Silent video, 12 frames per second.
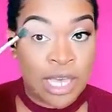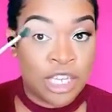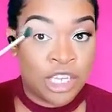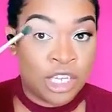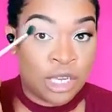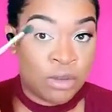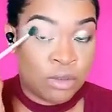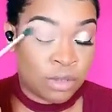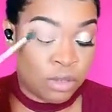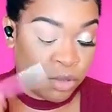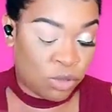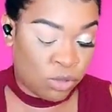
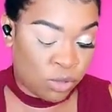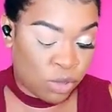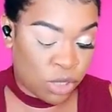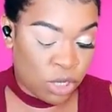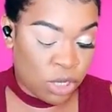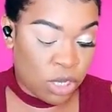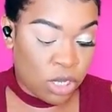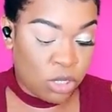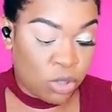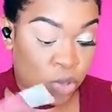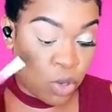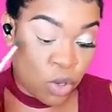eyeshadows to
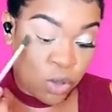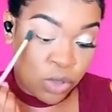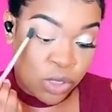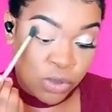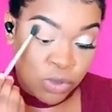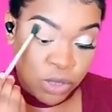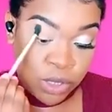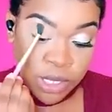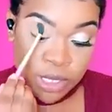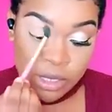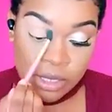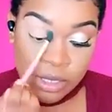go on
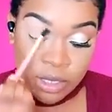smoothly.